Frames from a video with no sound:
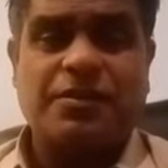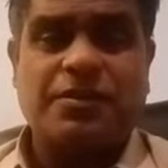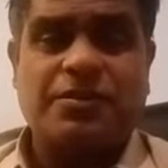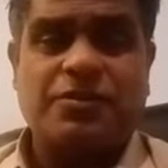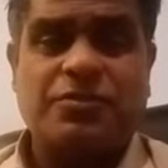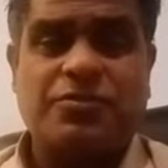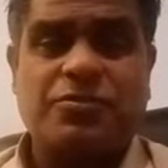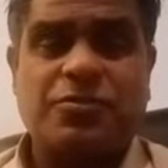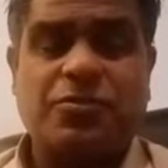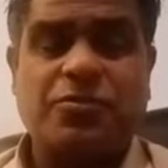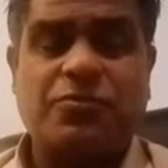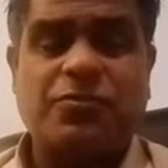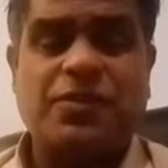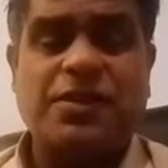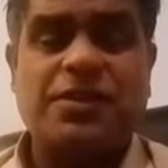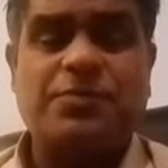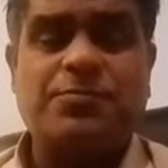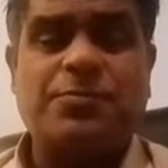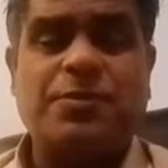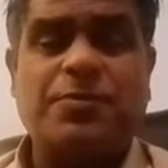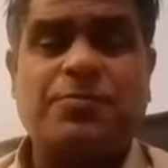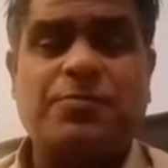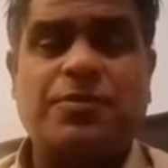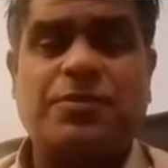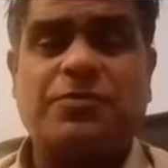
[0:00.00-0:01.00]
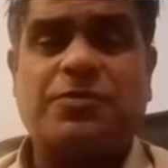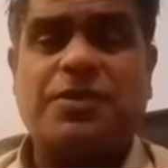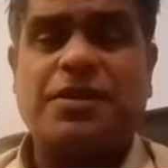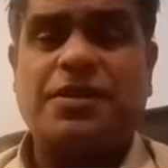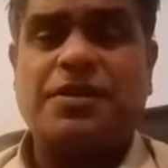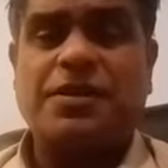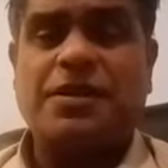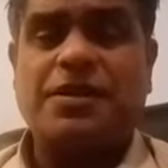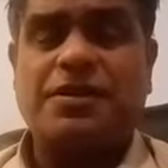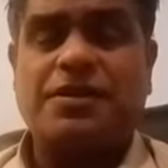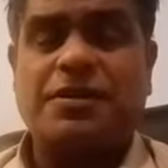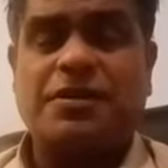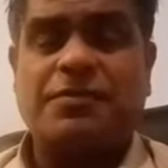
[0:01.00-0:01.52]
So when people will
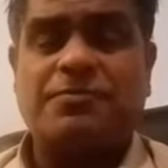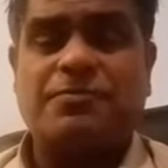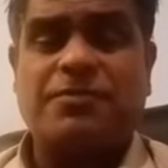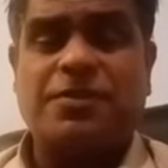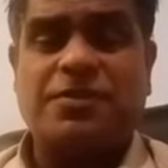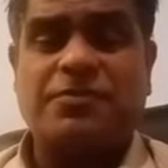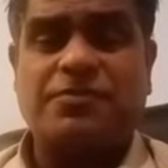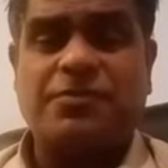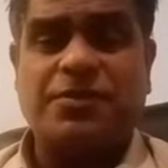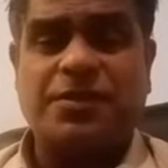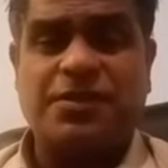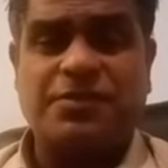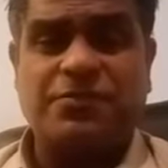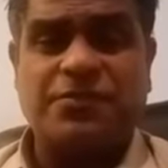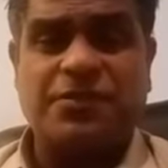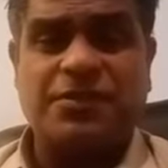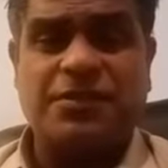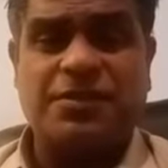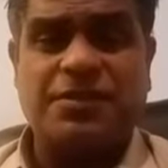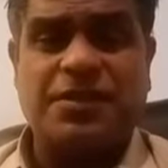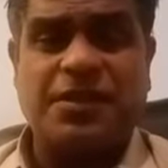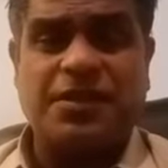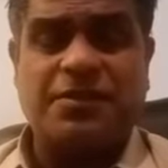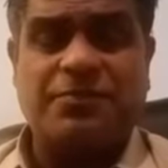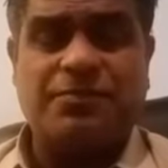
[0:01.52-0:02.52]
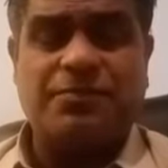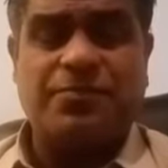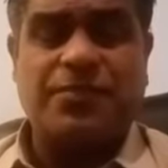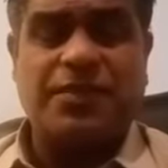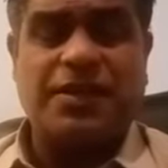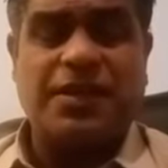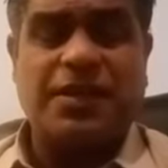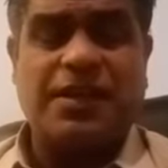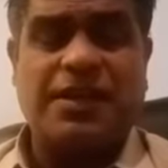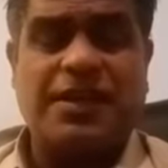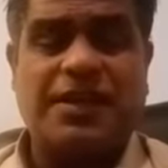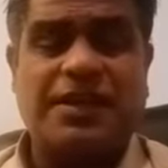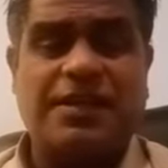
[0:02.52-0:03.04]
not come in with visa
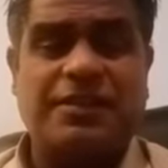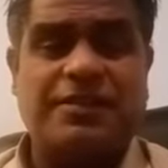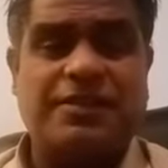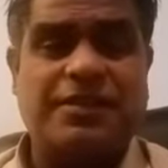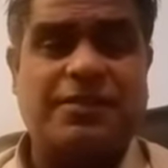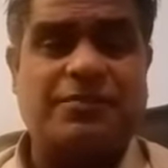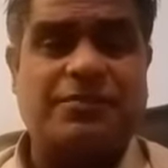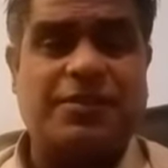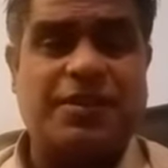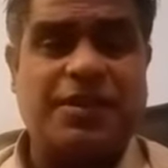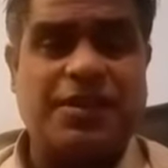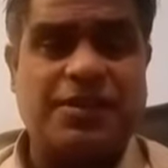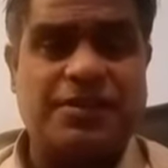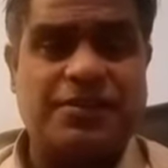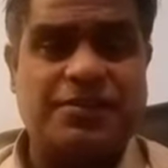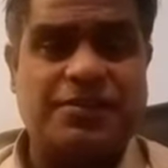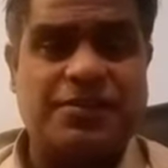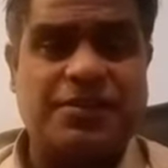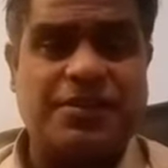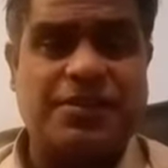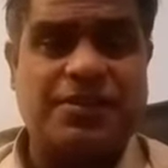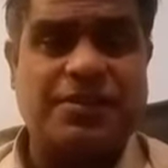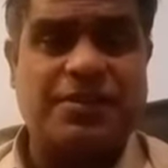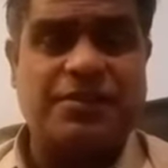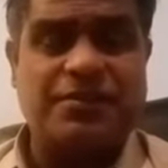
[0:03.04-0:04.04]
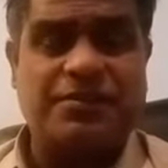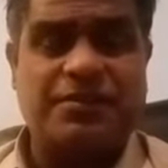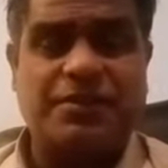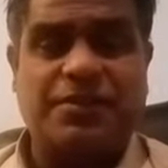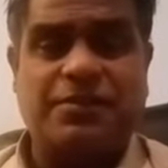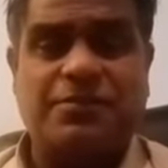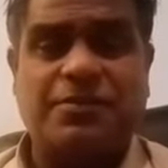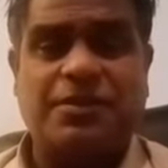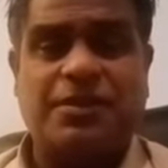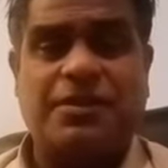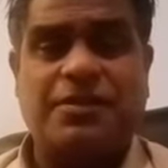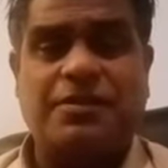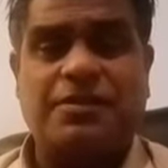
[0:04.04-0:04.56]
and they will enter, they
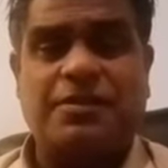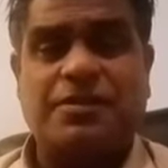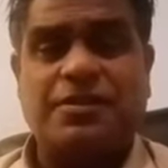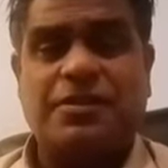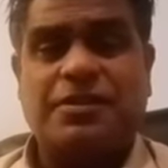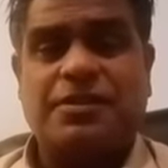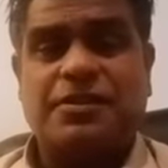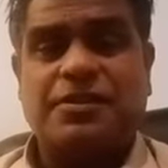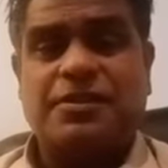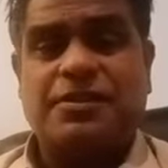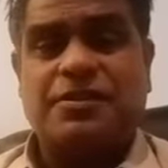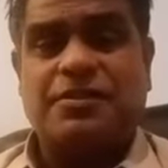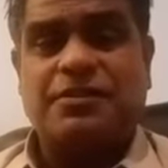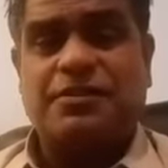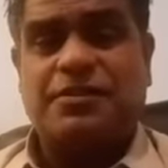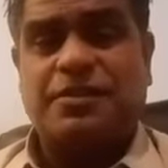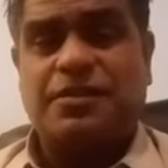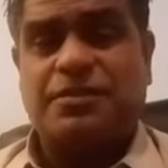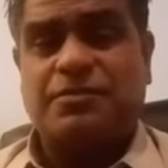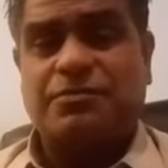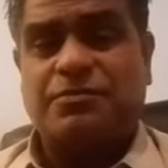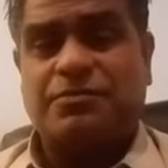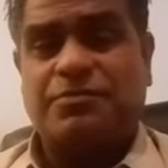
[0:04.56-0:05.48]
will uh,